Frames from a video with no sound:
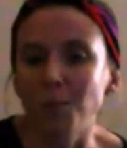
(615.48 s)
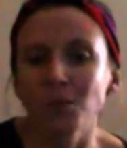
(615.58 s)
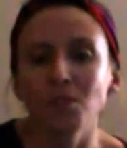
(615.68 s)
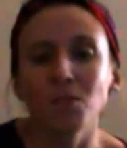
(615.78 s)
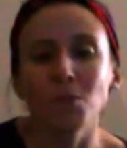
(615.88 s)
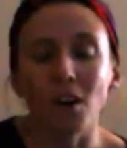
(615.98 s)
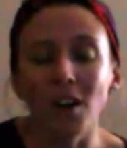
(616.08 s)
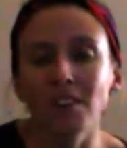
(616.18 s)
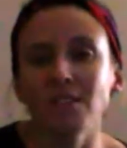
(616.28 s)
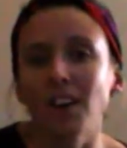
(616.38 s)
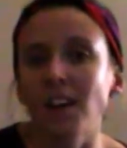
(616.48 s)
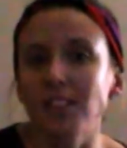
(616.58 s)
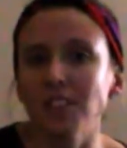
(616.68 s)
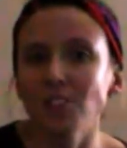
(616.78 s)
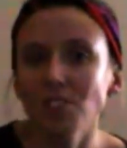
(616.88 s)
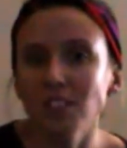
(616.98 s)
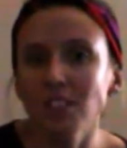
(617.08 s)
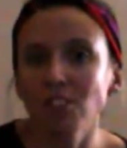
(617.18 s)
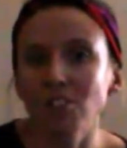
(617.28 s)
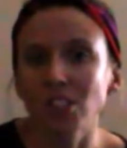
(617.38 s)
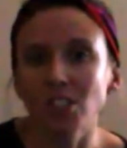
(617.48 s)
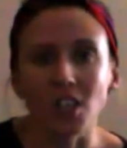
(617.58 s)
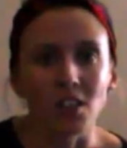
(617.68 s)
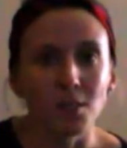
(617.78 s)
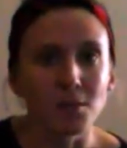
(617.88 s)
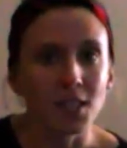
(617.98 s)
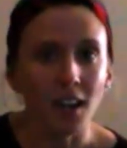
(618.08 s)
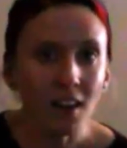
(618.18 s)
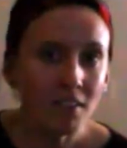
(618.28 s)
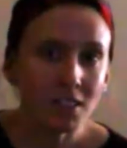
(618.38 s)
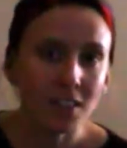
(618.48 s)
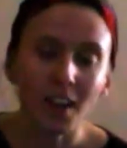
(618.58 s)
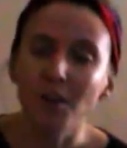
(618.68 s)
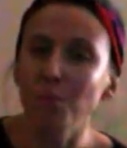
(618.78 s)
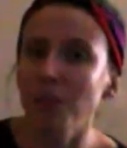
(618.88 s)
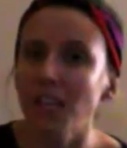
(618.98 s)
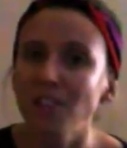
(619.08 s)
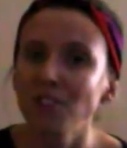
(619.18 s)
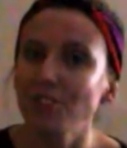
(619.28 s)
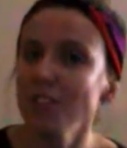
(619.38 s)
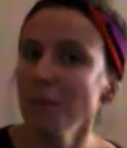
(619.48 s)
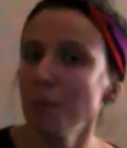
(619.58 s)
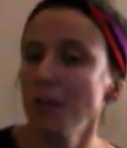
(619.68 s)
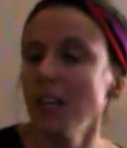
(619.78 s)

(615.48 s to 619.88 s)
So if you are in fact interested, you can check those out and kind of plan your trip.